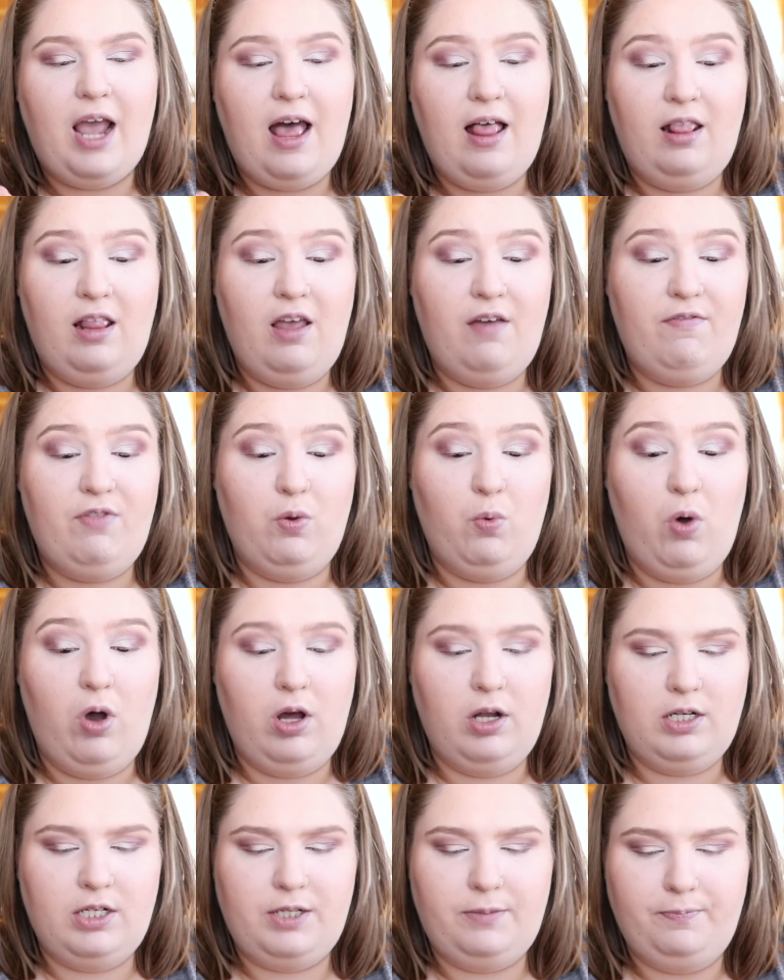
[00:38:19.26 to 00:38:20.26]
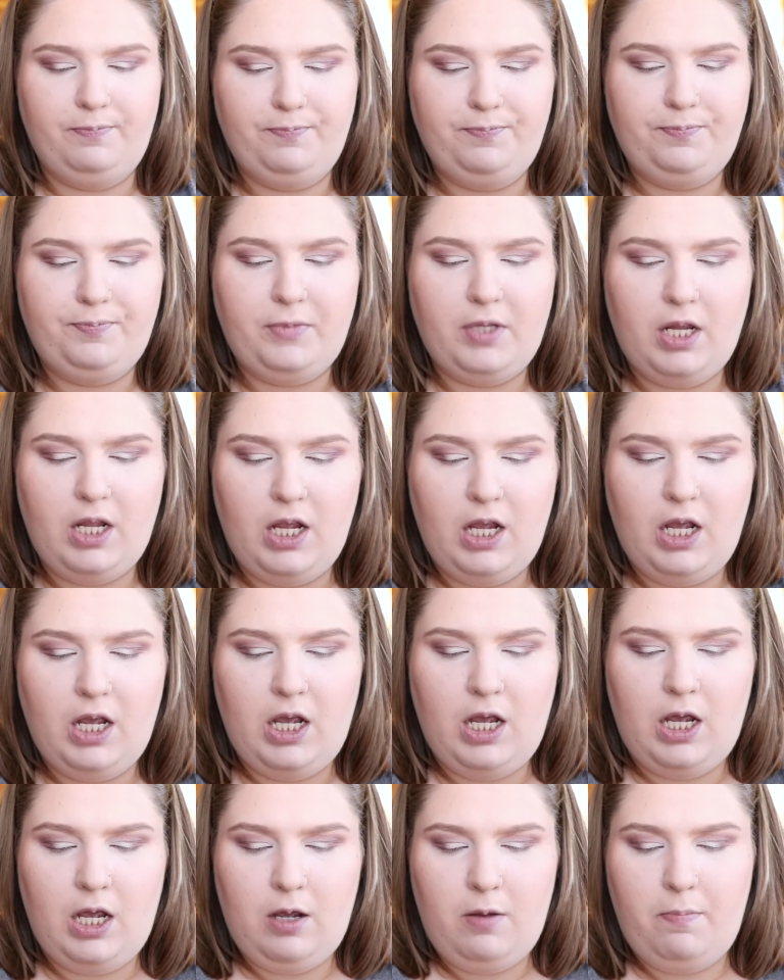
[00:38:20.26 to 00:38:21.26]
I love the wand.
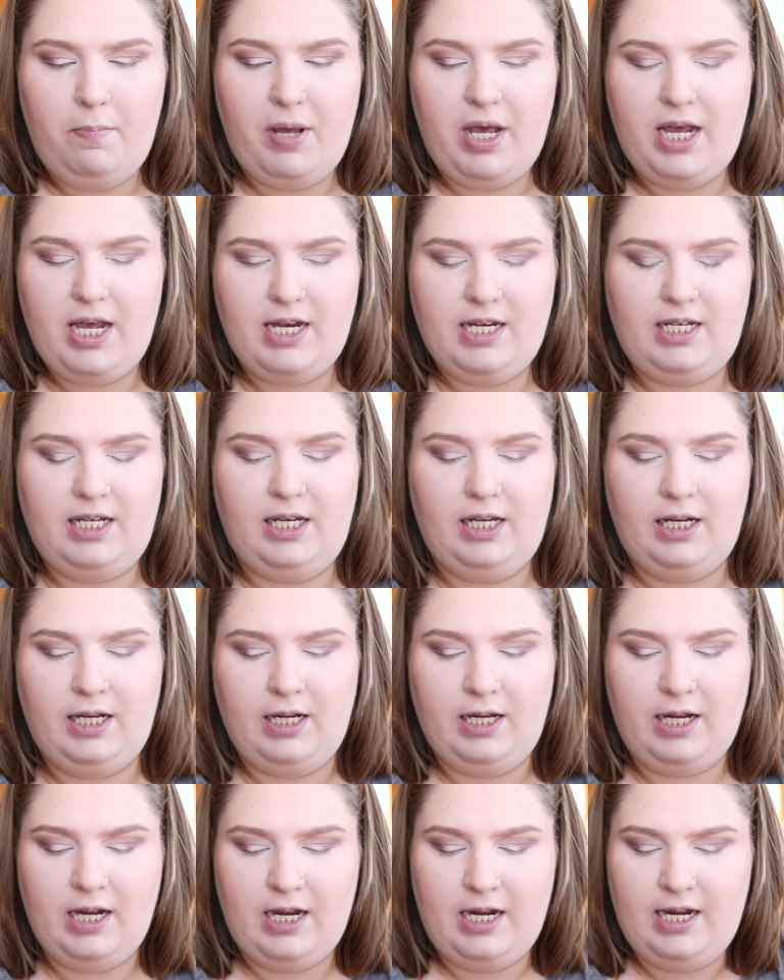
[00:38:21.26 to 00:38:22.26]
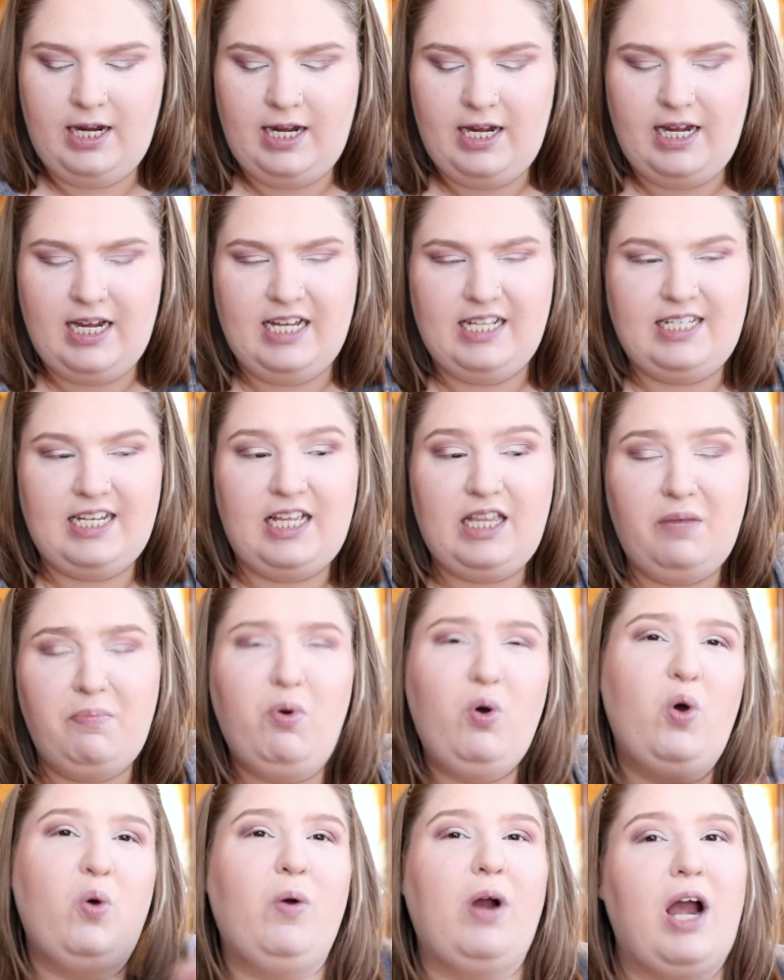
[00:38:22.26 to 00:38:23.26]
But it's at the
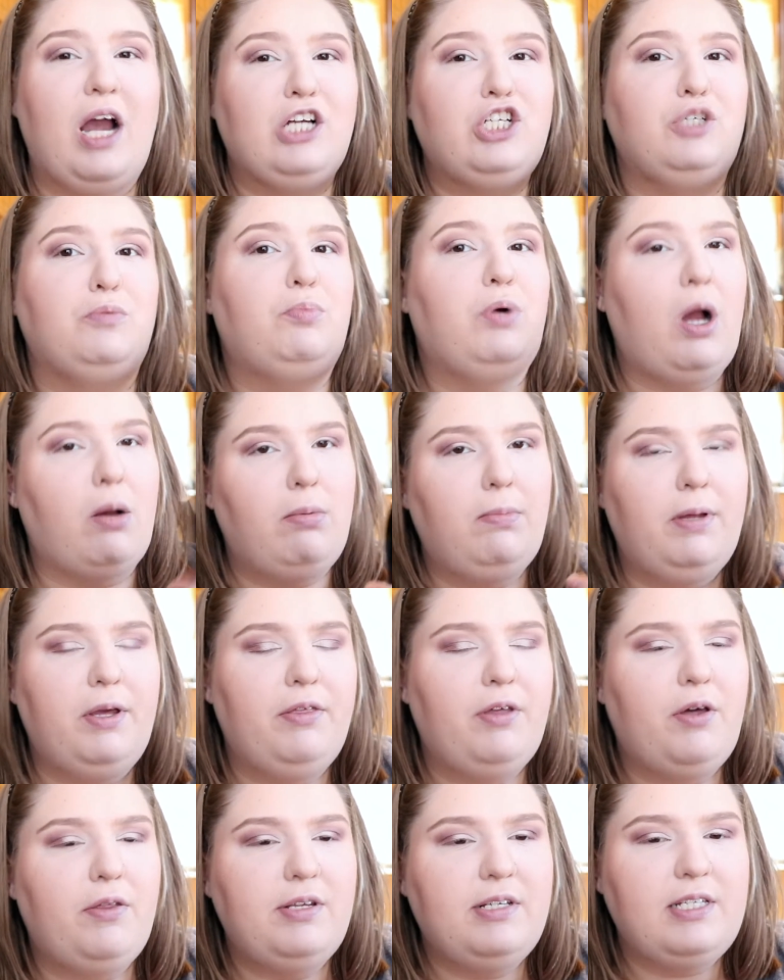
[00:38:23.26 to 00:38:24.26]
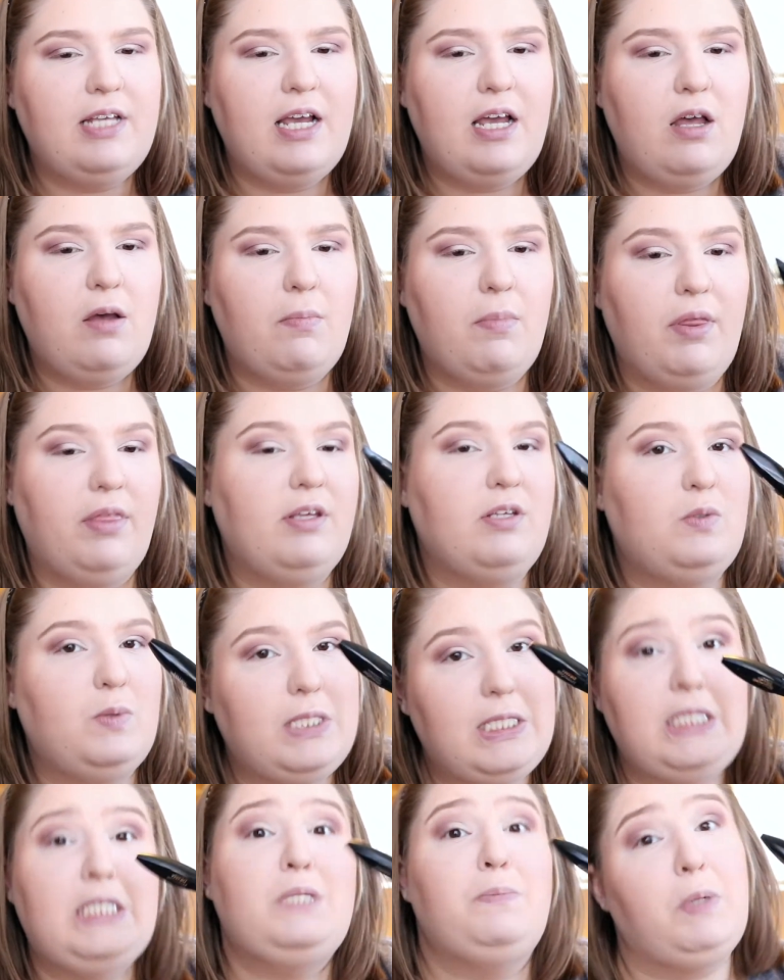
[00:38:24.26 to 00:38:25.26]
point where I should probably throw this out, but this
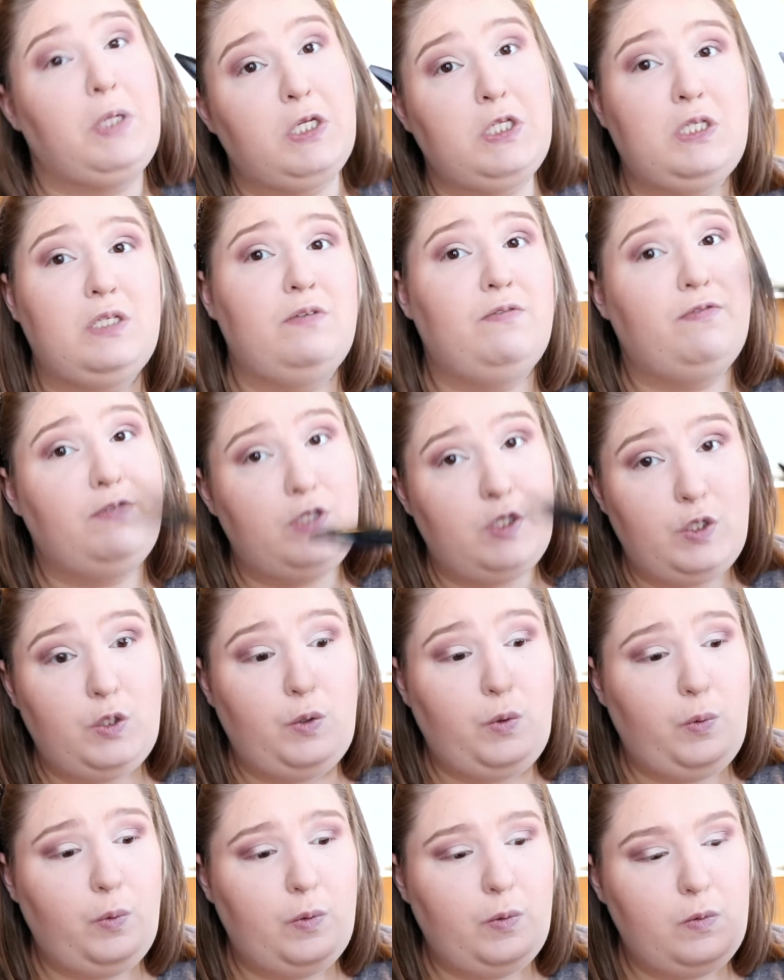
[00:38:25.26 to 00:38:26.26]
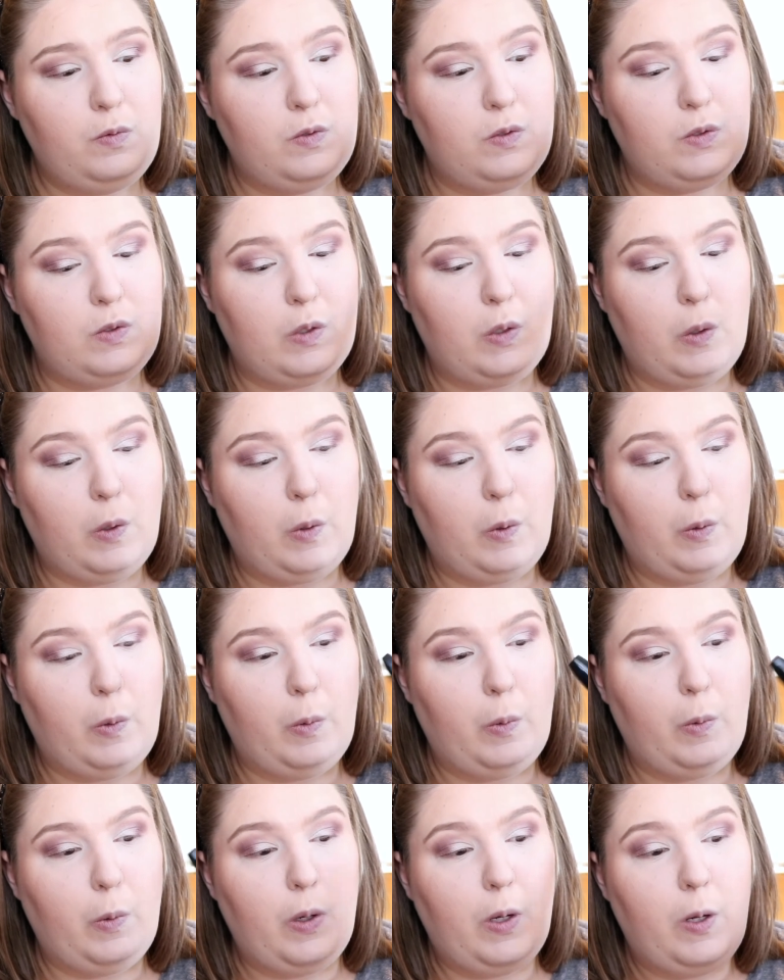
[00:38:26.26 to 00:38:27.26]
was responsive too,
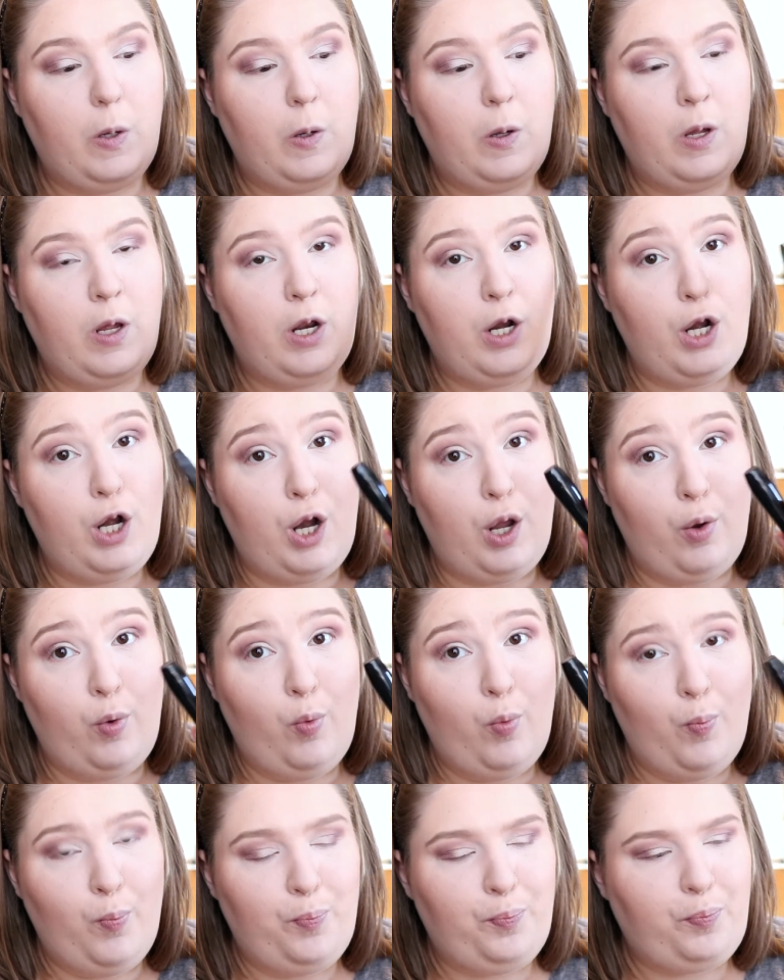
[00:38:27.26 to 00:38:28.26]
so no.